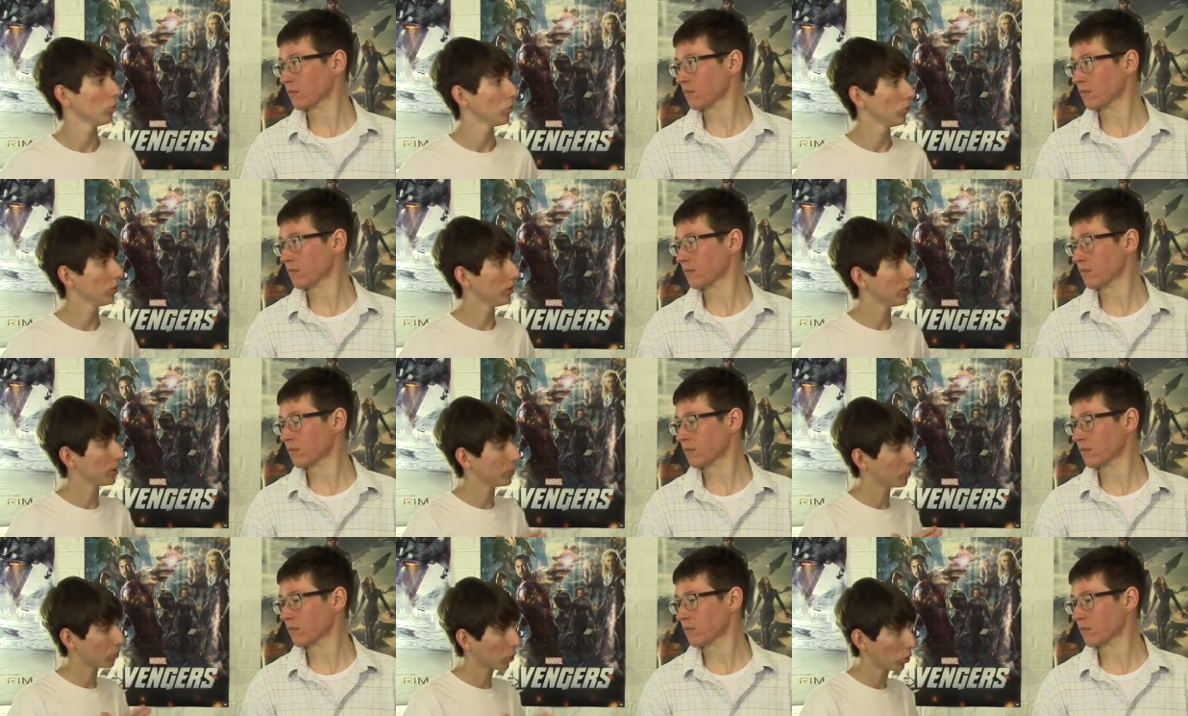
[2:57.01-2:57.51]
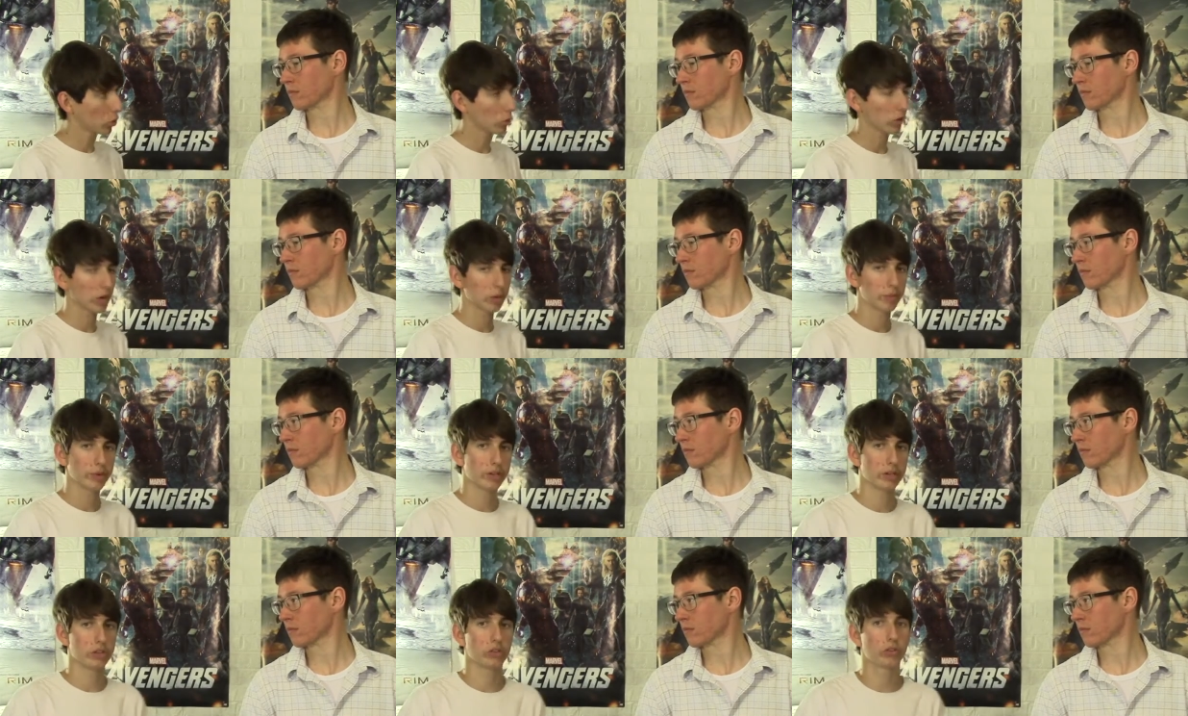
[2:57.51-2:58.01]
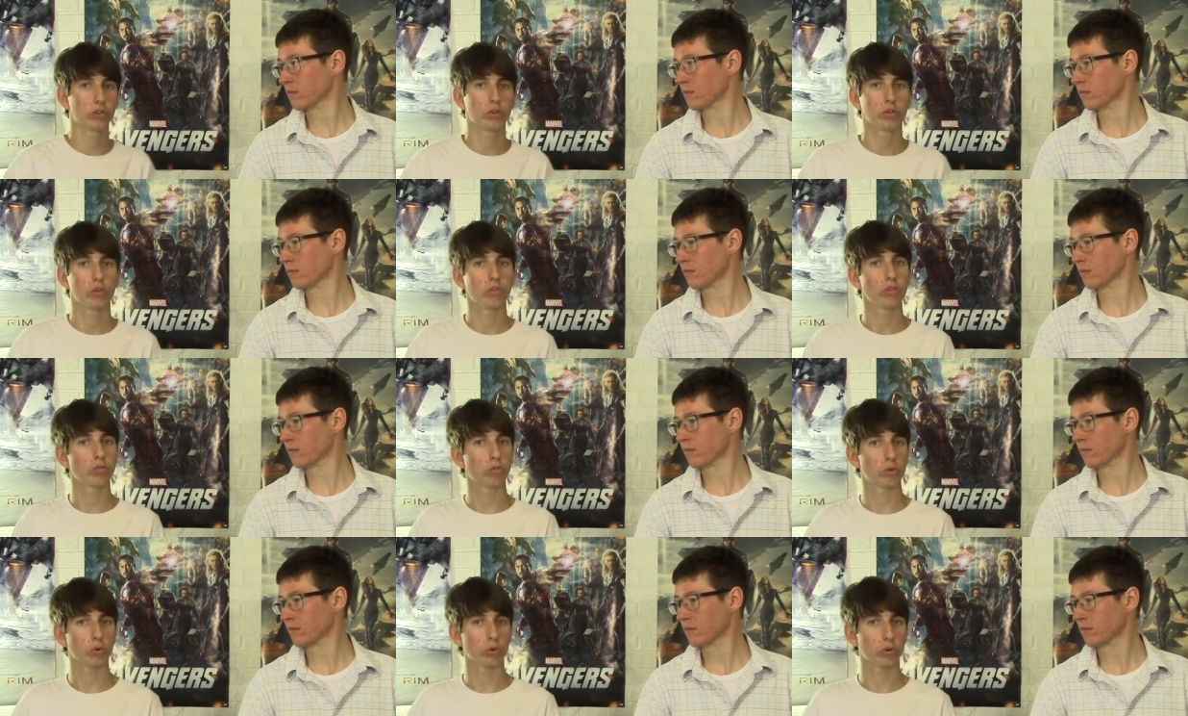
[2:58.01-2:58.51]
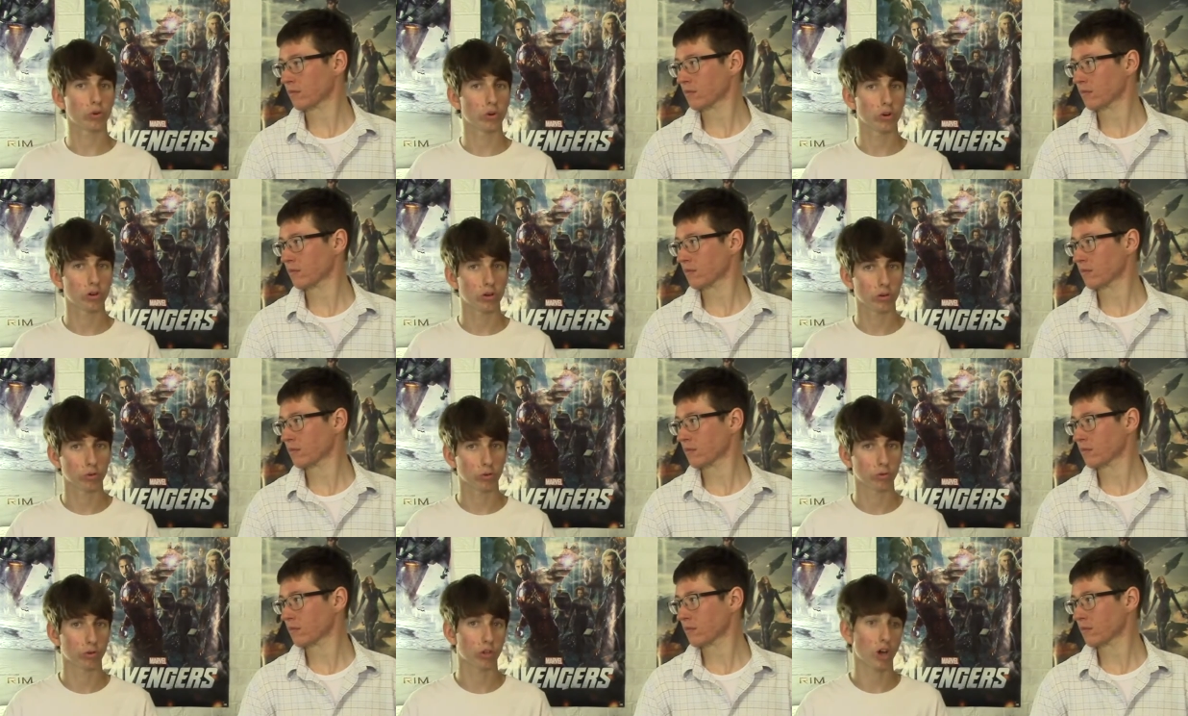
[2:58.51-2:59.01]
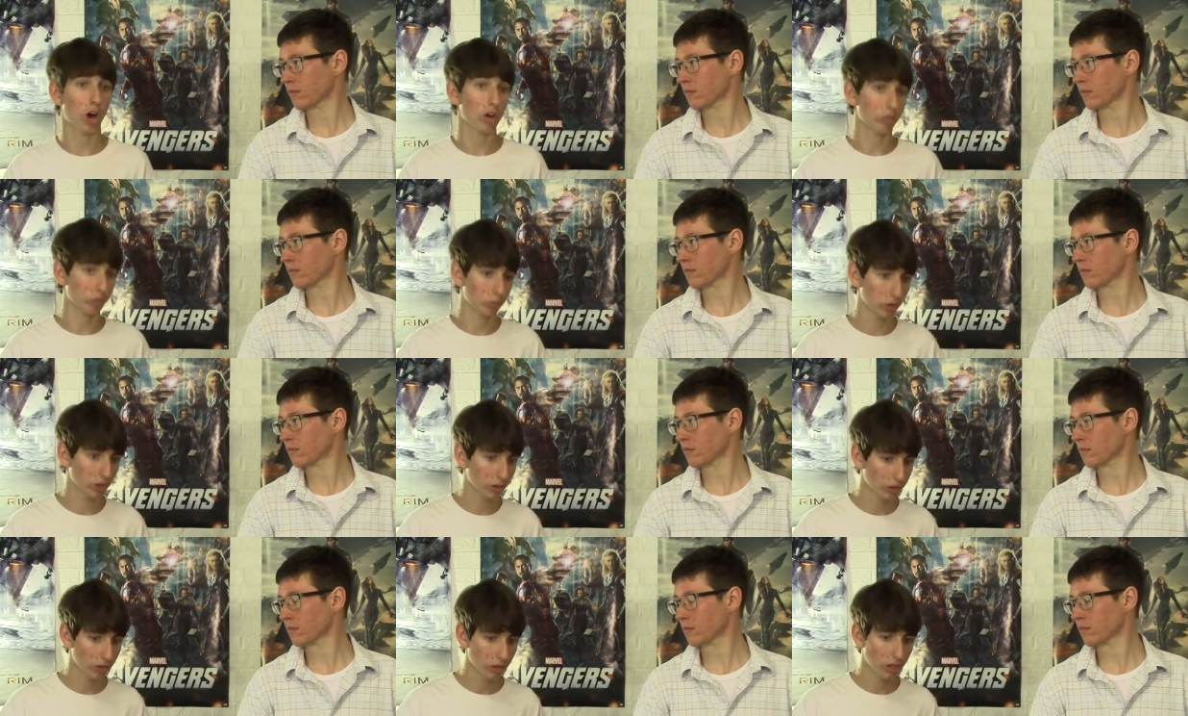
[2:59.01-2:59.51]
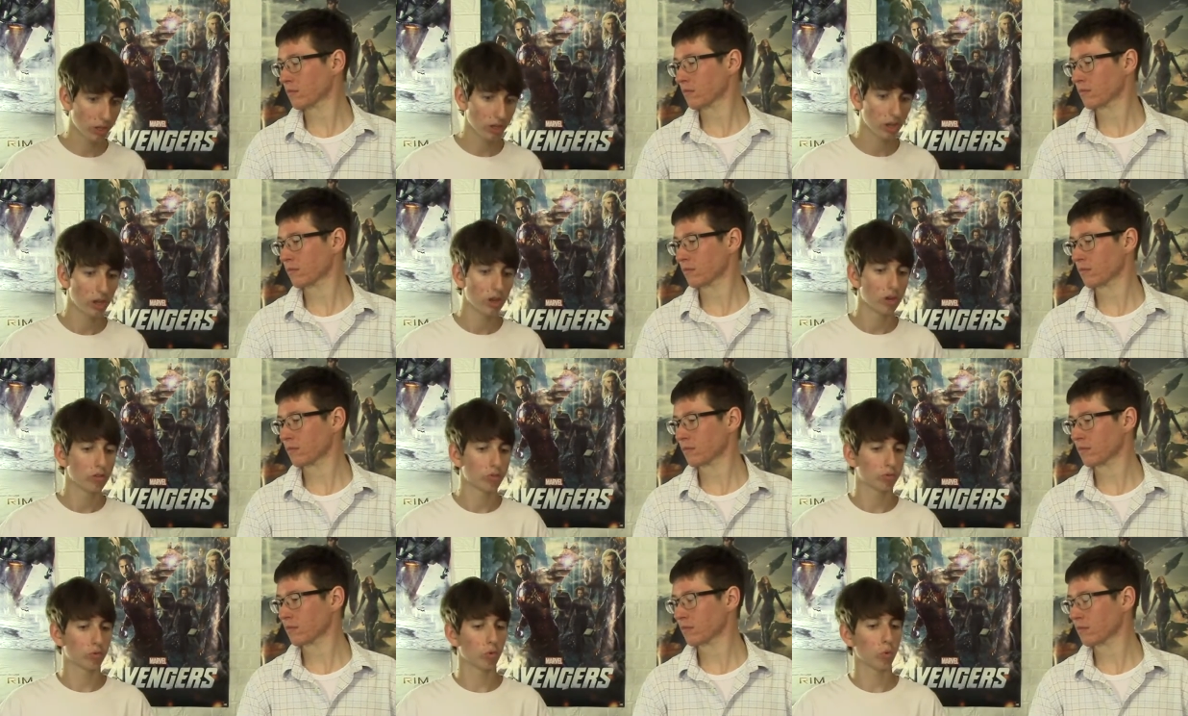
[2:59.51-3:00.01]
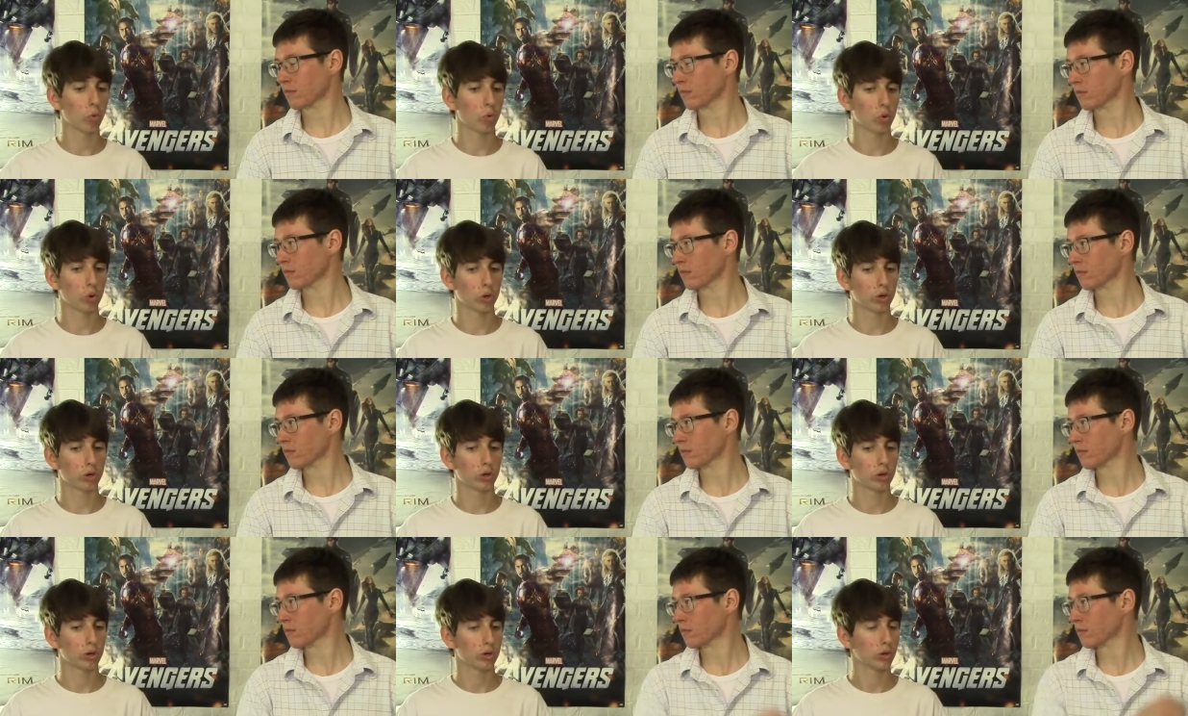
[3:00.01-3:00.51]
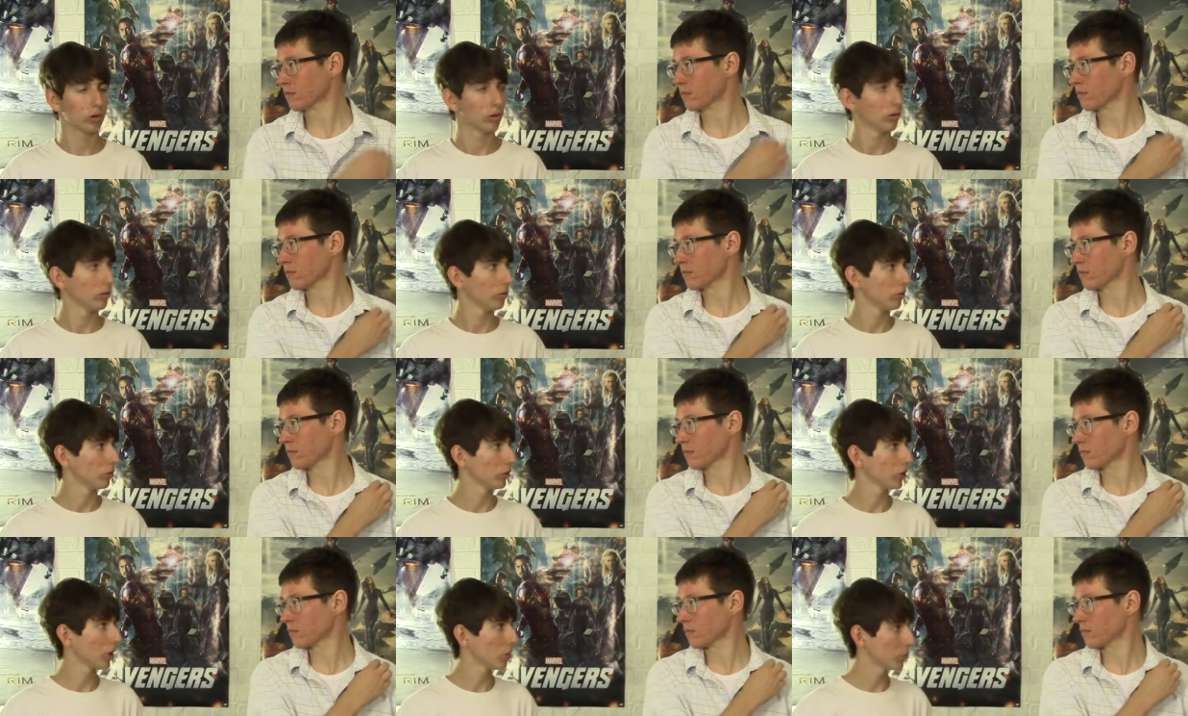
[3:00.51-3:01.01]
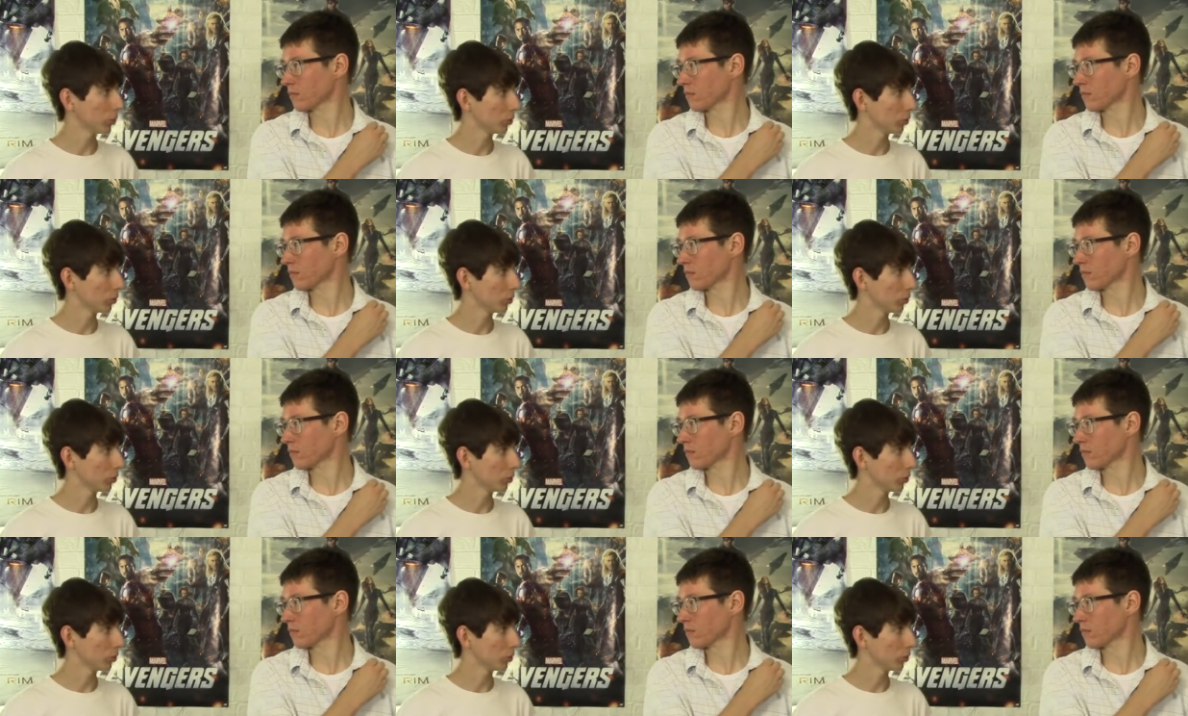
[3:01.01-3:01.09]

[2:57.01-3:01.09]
Speaker 1: the program is for or software for stop